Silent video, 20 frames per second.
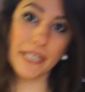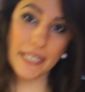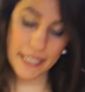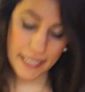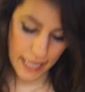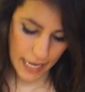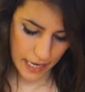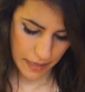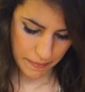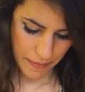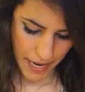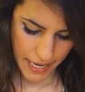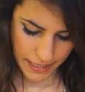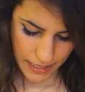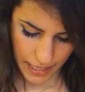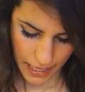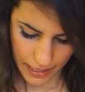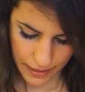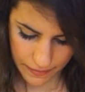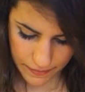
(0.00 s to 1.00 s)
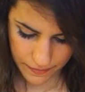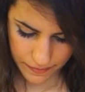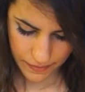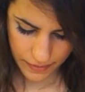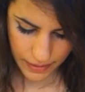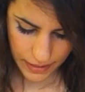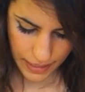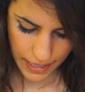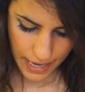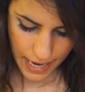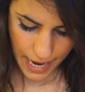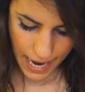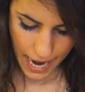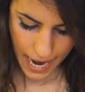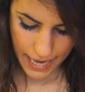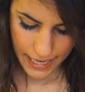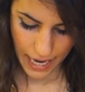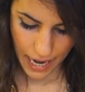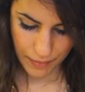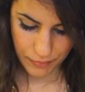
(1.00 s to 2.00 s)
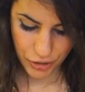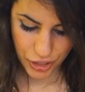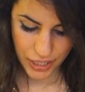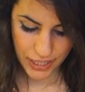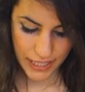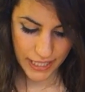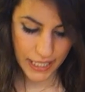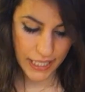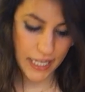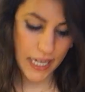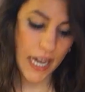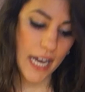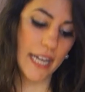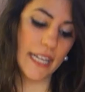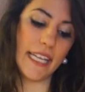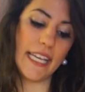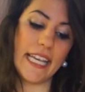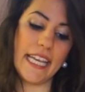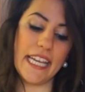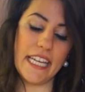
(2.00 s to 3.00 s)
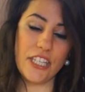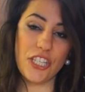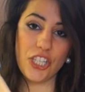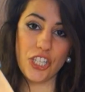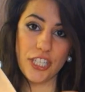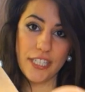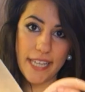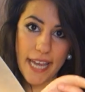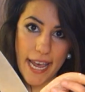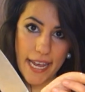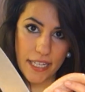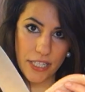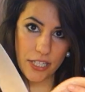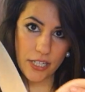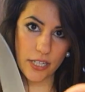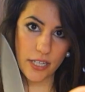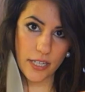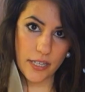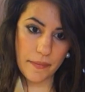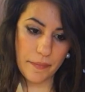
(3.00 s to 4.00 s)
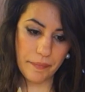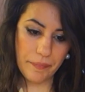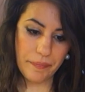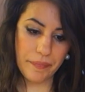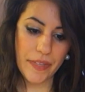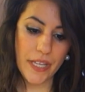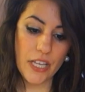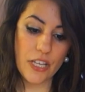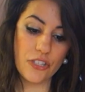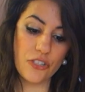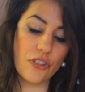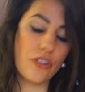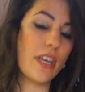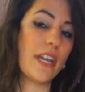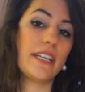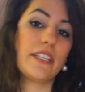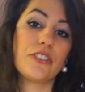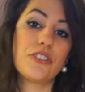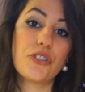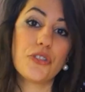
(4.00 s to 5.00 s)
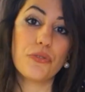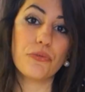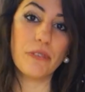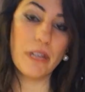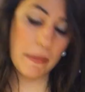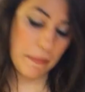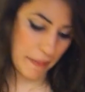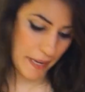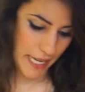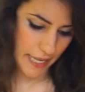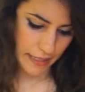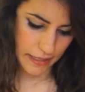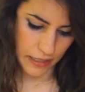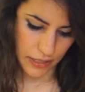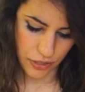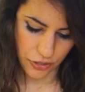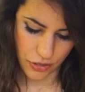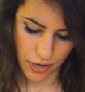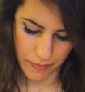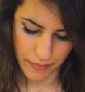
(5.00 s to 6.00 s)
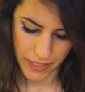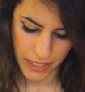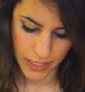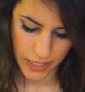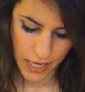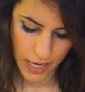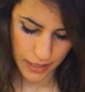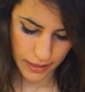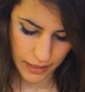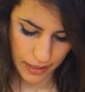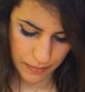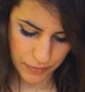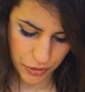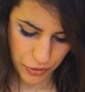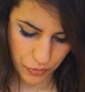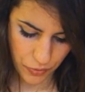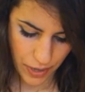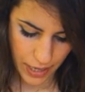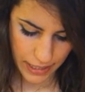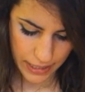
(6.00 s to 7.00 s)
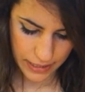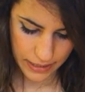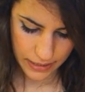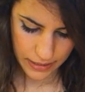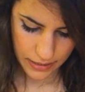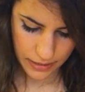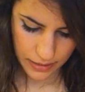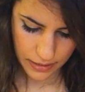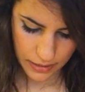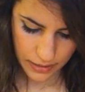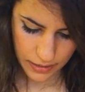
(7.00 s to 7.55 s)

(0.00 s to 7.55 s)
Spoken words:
take my knife, and I'm just going to cut each tender so that it's 3 pieces. So I'm going to cut them twice.